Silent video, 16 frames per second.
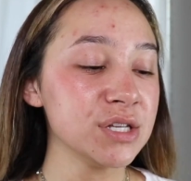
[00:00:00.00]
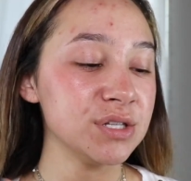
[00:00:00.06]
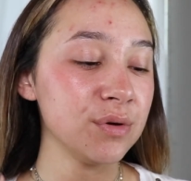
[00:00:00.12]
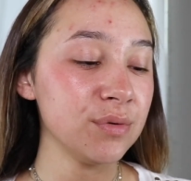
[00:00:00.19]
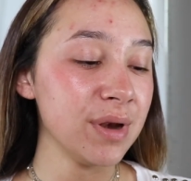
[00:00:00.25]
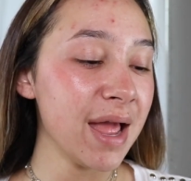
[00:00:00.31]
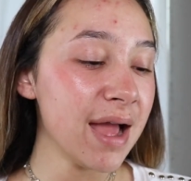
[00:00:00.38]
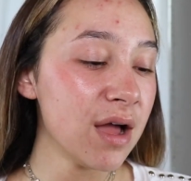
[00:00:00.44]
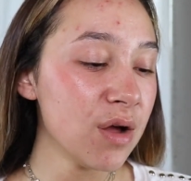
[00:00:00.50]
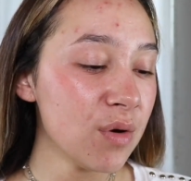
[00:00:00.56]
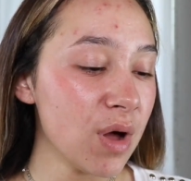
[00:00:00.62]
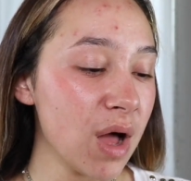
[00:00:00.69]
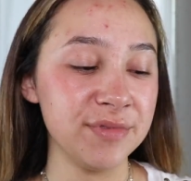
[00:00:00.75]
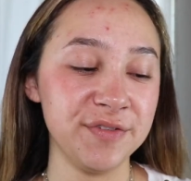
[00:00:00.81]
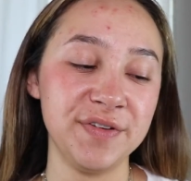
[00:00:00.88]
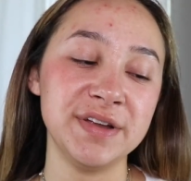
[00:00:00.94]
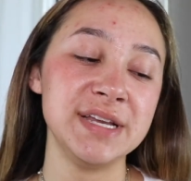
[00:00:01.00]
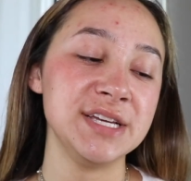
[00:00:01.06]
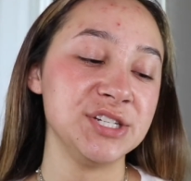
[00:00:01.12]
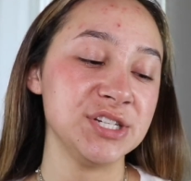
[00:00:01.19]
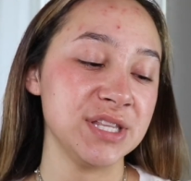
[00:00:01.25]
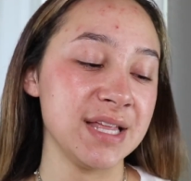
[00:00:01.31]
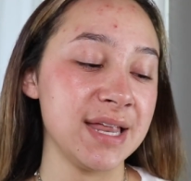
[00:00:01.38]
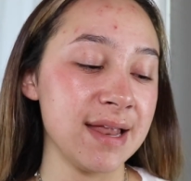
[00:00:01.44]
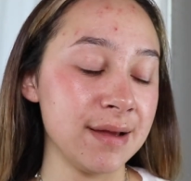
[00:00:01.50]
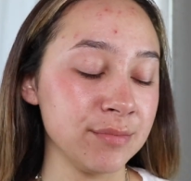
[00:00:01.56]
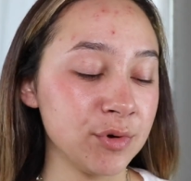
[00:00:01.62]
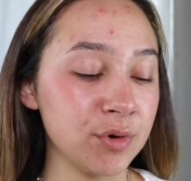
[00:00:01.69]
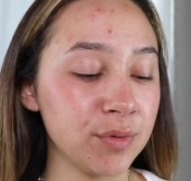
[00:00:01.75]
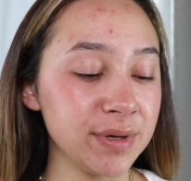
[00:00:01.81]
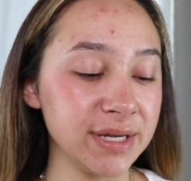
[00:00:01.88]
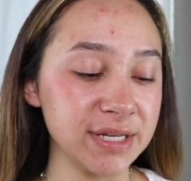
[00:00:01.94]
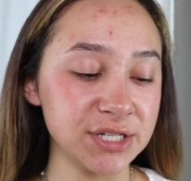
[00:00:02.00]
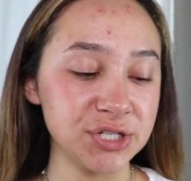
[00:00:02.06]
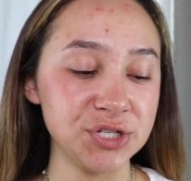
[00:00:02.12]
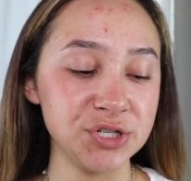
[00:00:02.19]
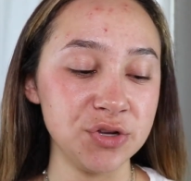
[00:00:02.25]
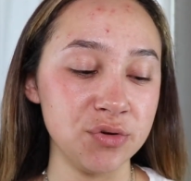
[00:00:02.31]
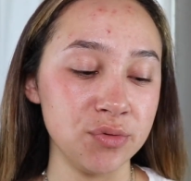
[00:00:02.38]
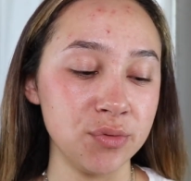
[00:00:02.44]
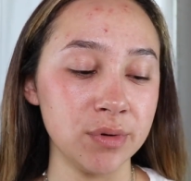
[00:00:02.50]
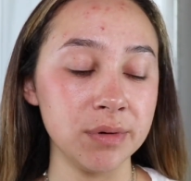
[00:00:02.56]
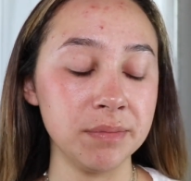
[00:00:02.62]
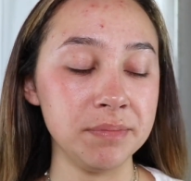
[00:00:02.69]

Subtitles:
So now the foundation that I'm going to